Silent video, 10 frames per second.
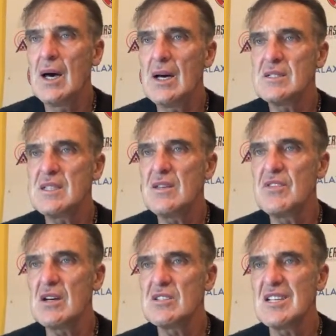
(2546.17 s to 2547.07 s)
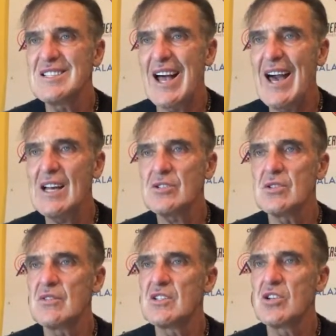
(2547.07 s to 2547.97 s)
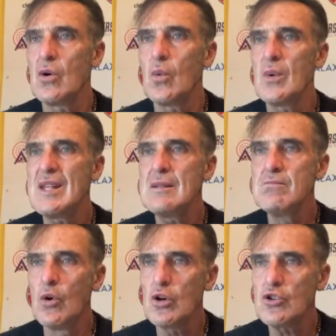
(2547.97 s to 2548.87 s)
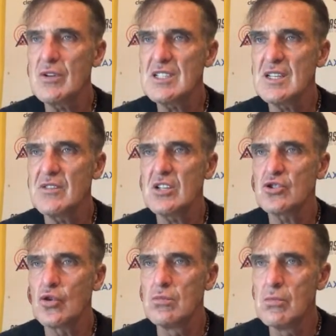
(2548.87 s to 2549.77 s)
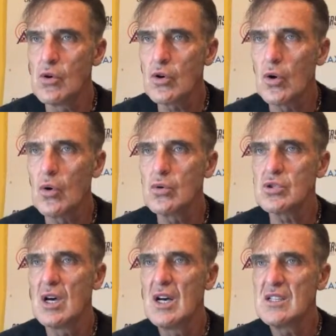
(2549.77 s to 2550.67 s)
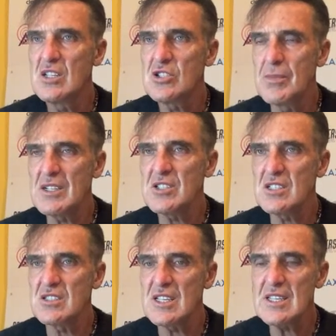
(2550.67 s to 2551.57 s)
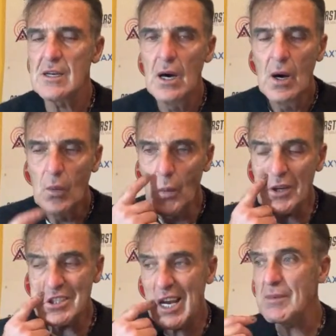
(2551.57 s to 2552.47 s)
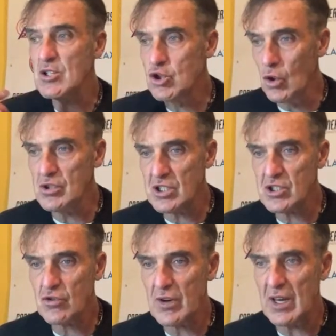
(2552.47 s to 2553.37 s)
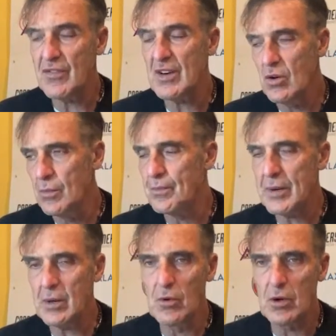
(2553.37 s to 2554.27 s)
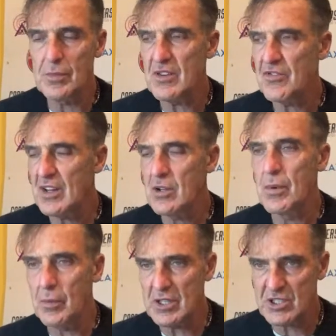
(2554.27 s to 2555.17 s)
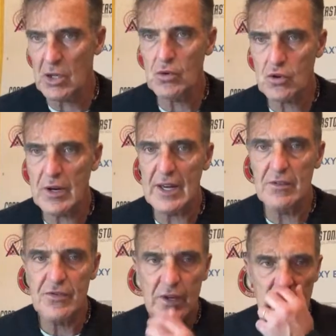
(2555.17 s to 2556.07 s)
Steve Daly says, excellent result. We need more creativity to score more goals to smash this league. Well, what's happening? Jones is creative. I know people moan about his final ball, but he's still creative.